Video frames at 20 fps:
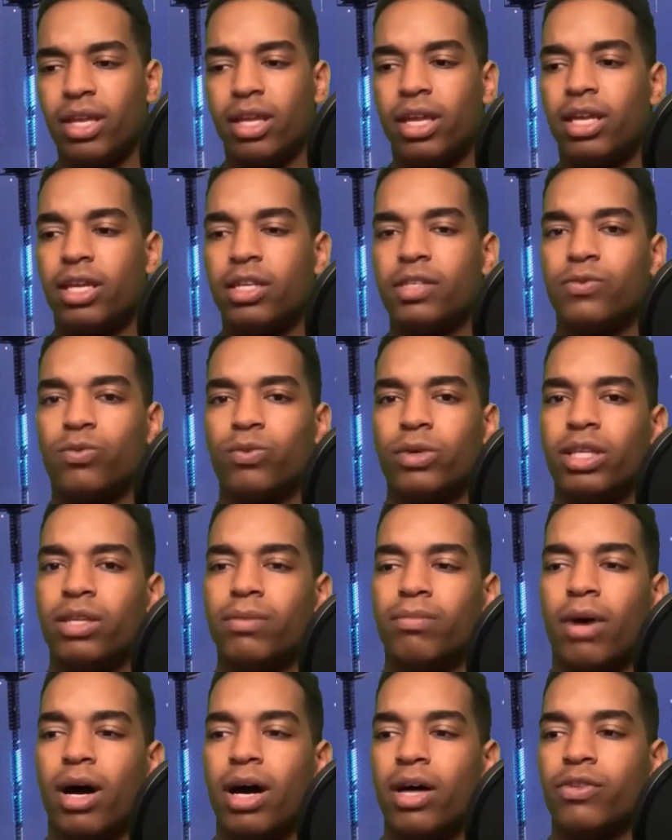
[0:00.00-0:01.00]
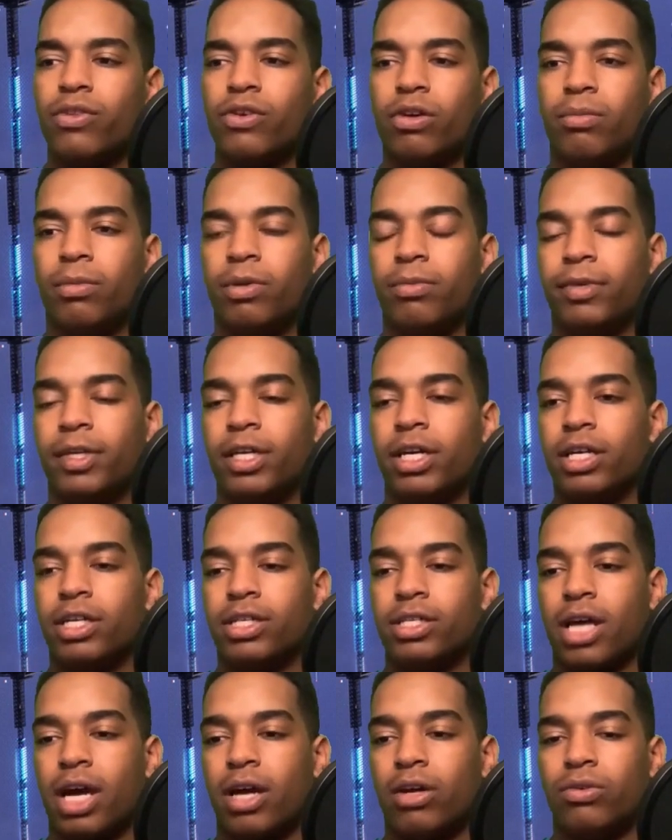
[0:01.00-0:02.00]
And it's really bothering me
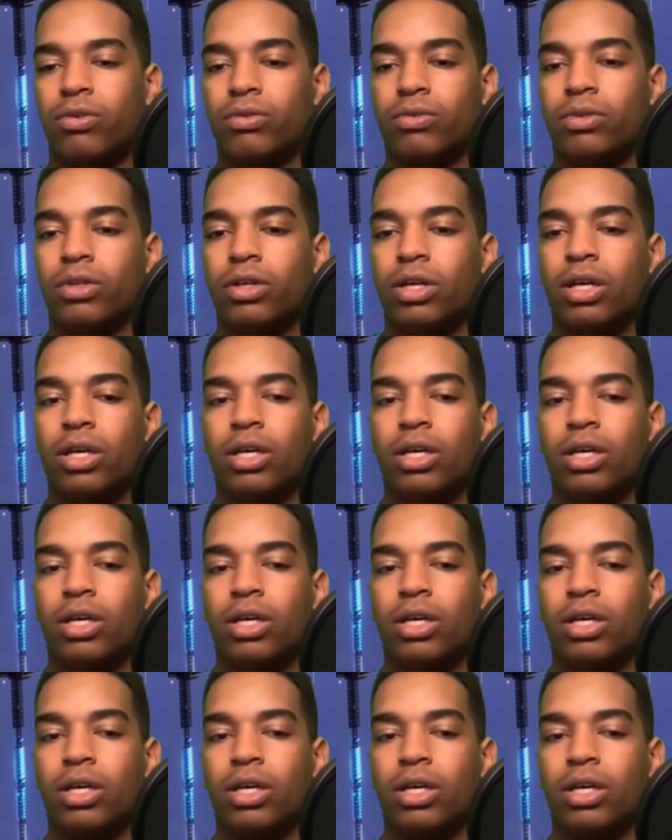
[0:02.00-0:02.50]
because I don't